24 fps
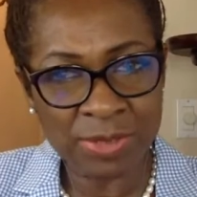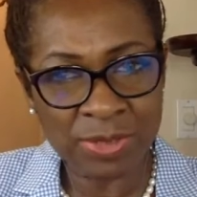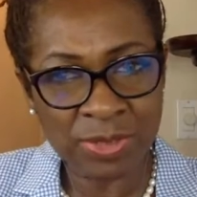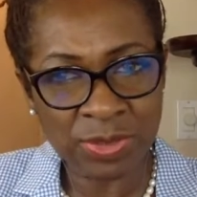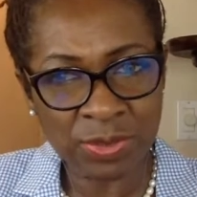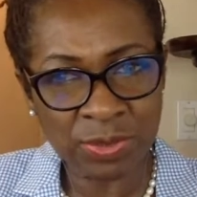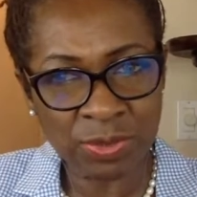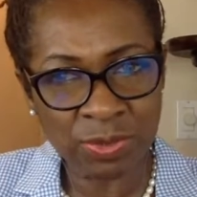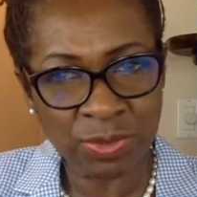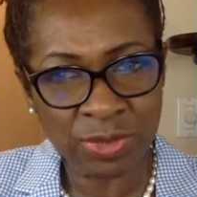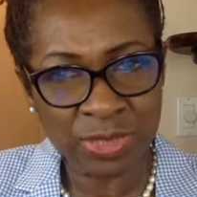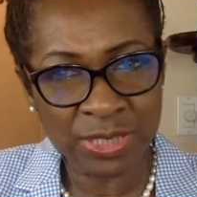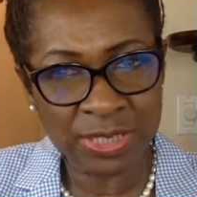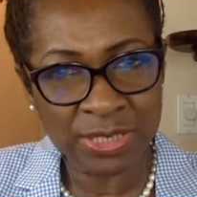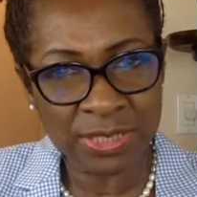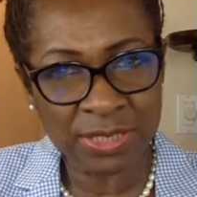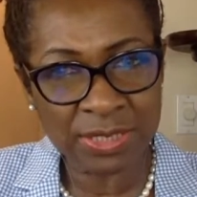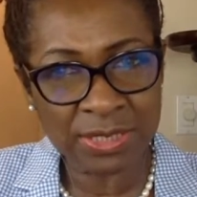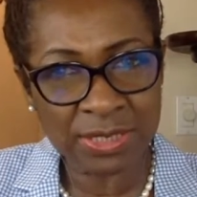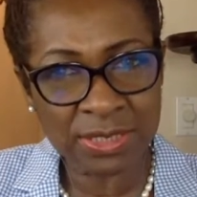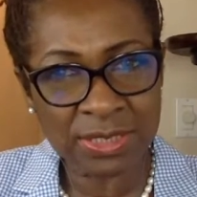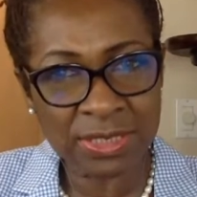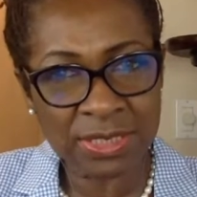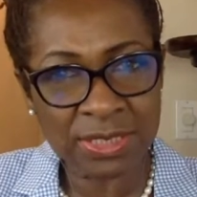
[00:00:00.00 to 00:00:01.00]
It's a
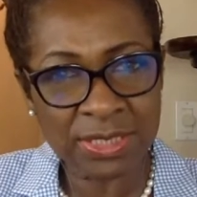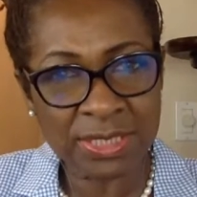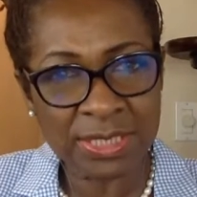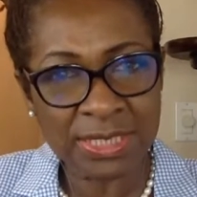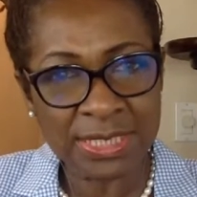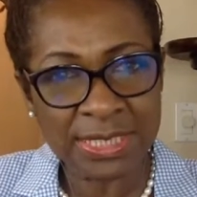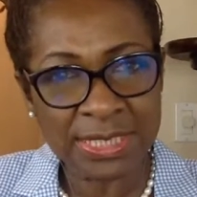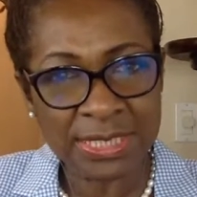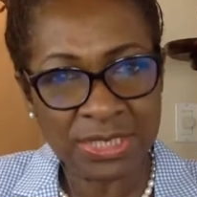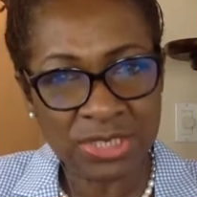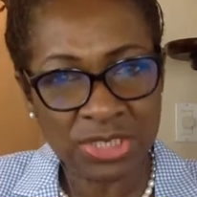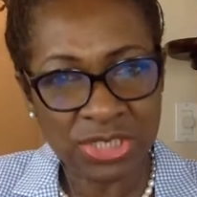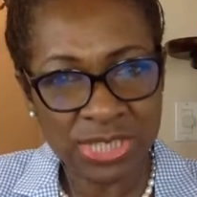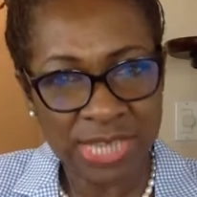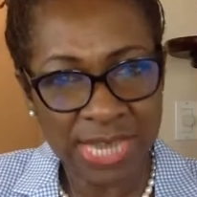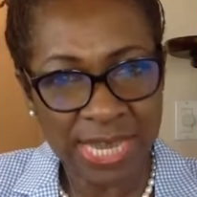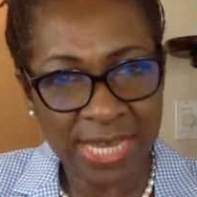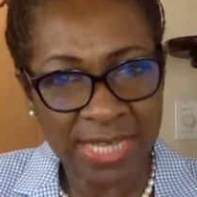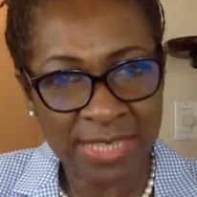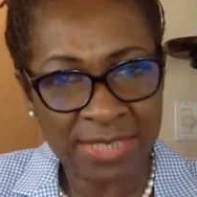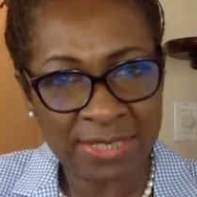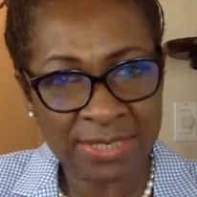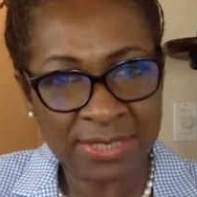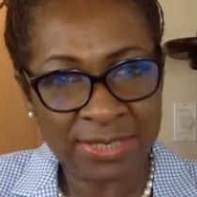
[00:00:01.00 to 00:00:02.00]
real
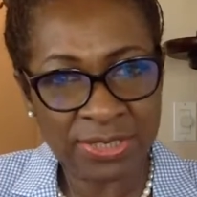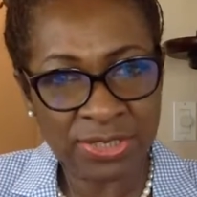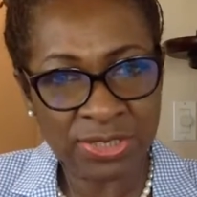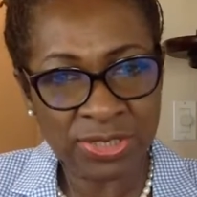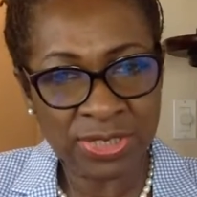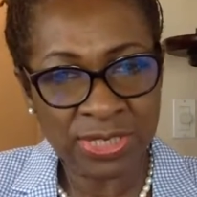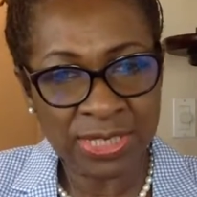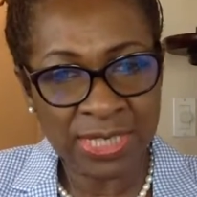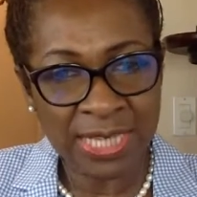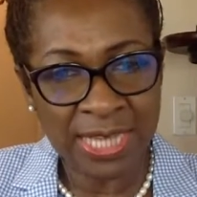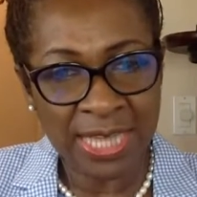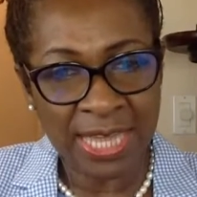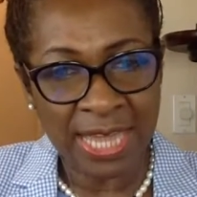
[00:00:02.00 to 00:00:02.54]
challenge.